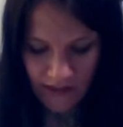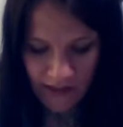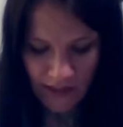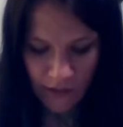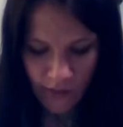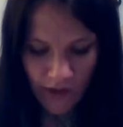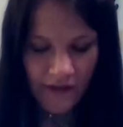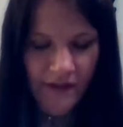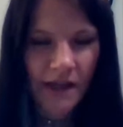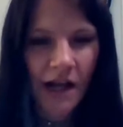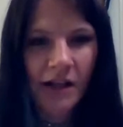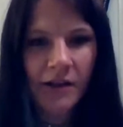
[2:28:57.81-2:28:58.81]
So a
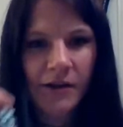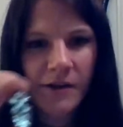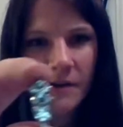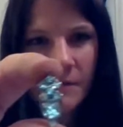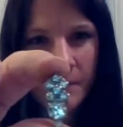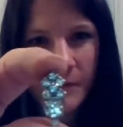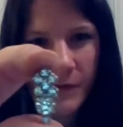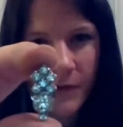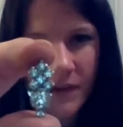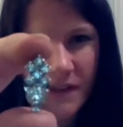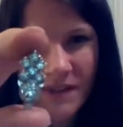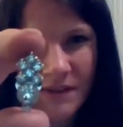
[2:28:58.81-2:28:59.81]
dollar for these